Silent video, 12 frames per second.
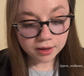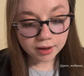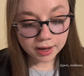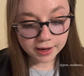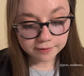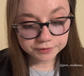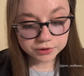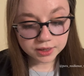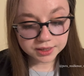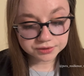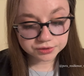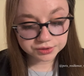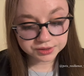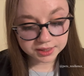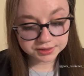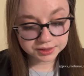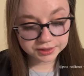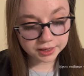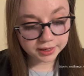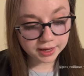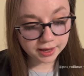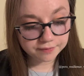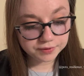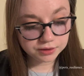After exercising, I
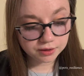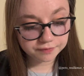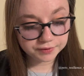have enough